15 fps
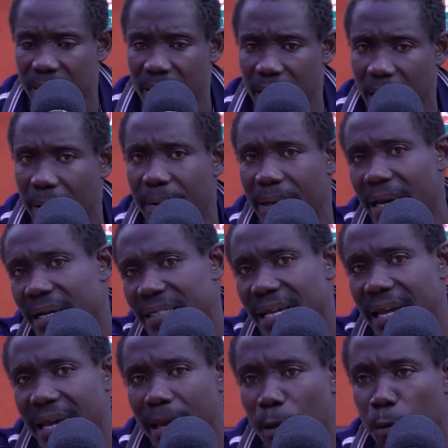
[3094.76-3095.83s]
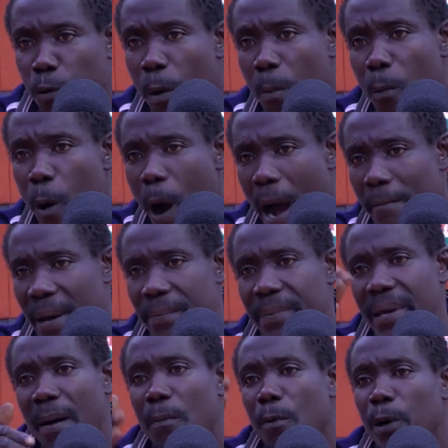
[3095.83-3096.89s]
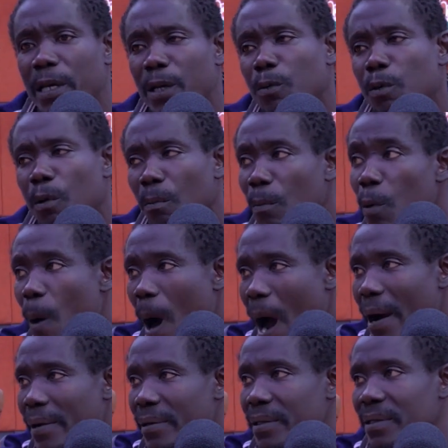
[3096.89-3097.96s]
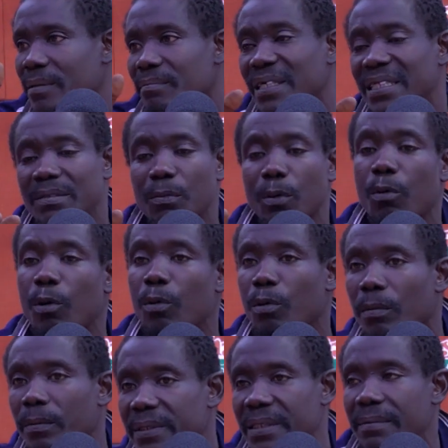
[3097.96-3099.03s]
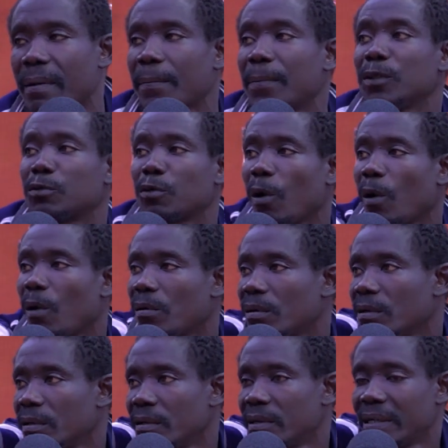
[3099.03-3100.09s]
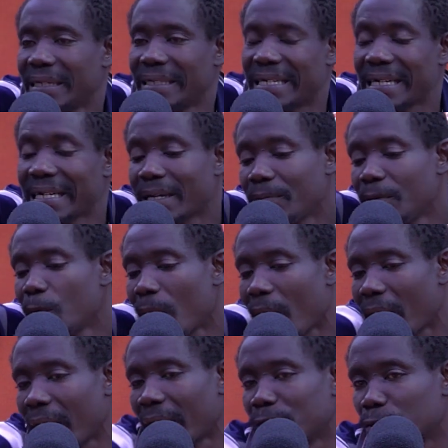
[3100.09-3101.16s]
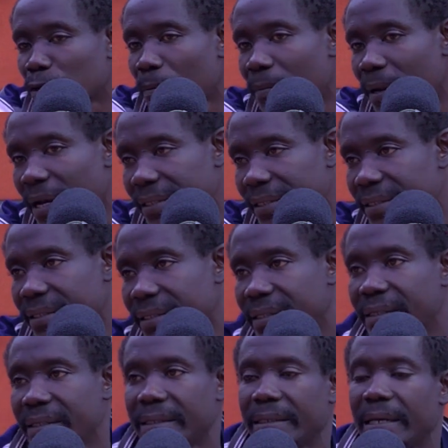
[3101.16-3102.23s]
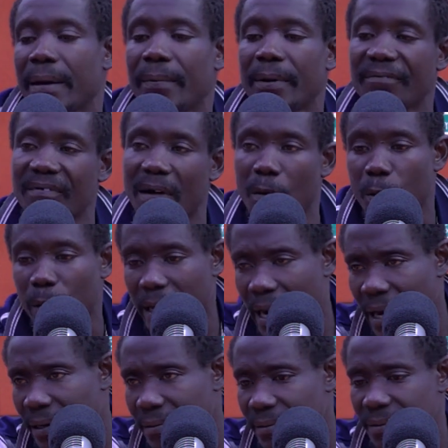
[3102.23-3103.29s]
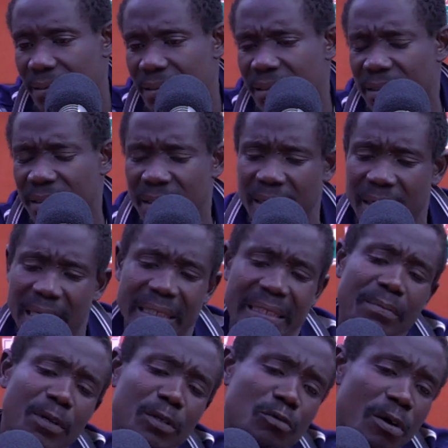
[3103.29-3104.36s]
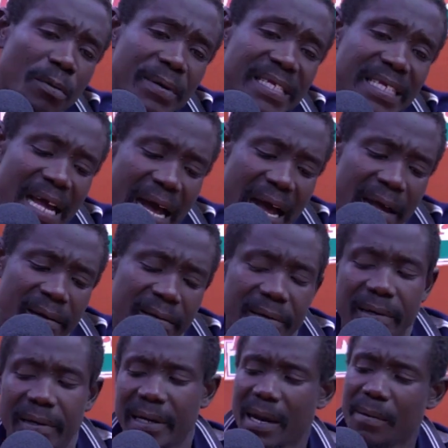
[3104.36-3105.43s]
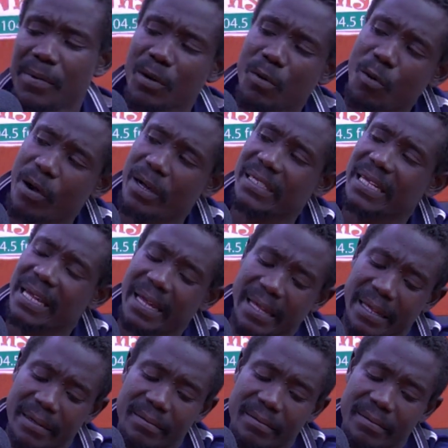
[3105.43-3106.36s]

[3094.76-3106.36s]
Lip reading: Ami ya se e kromu a ba bi amo ni kromu a. Me timu nkokru nti ma me to drink bi wa ha nto bless. Na me fa koda. And me to be sir, and I'm the coise.